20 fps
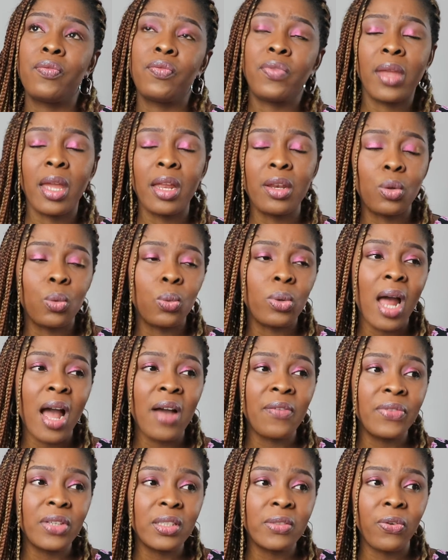then you would
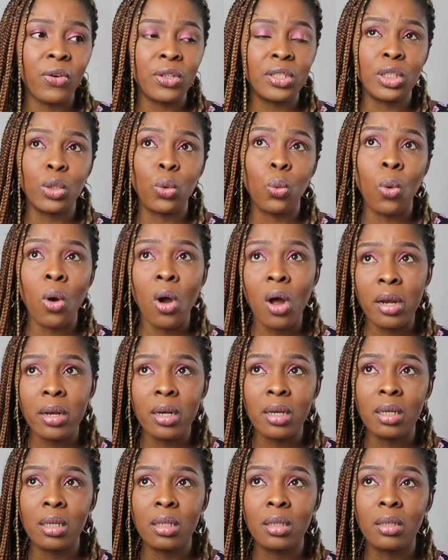have this
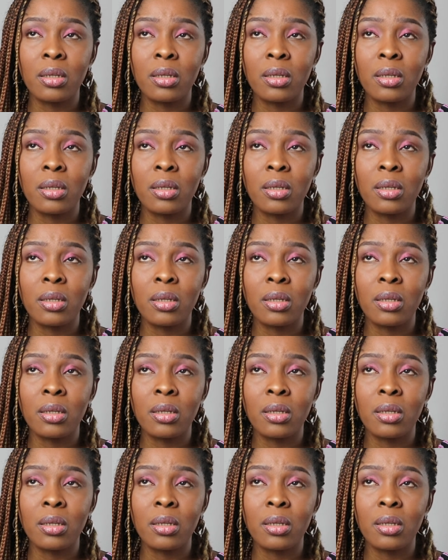41.